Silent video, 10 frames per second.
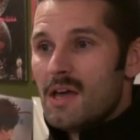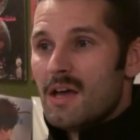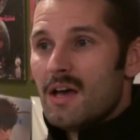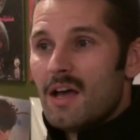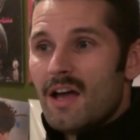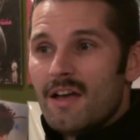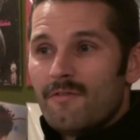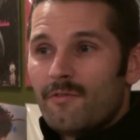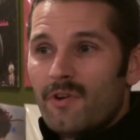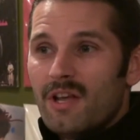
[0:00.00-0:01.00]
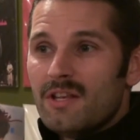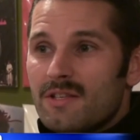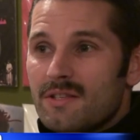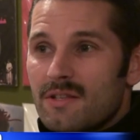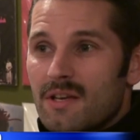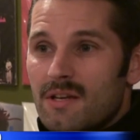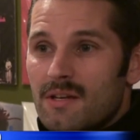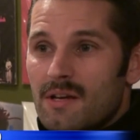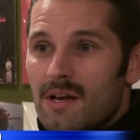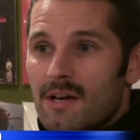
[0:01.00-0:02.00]
have a friend
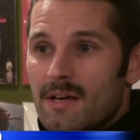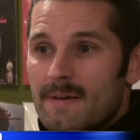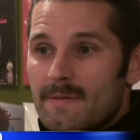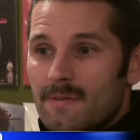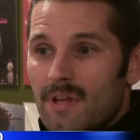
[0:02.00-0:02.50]
that